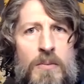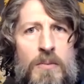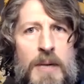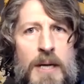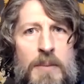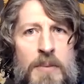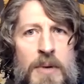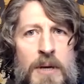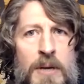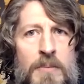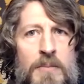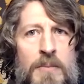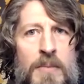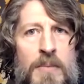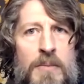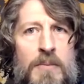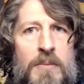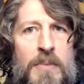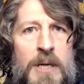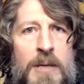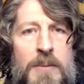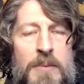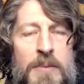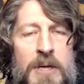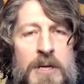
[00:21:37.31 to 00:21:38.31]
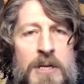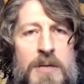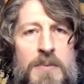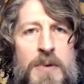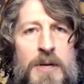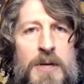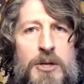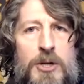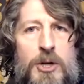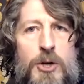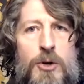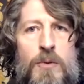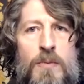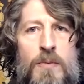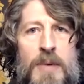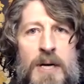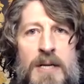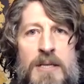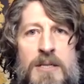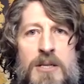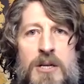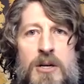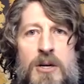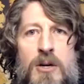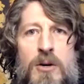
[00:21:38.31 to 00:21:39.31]
maybe, maybe it's been two
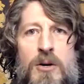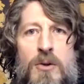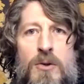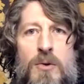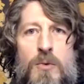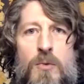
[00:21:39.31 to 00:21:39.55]
months ago,